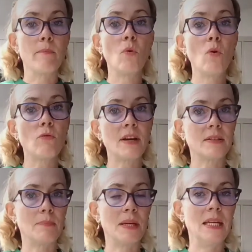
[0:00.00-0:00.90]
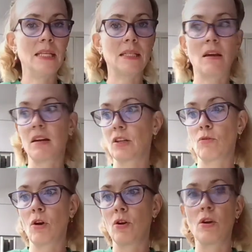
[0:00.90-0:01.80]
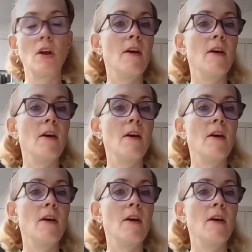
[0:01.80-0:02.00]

more recipes, like your own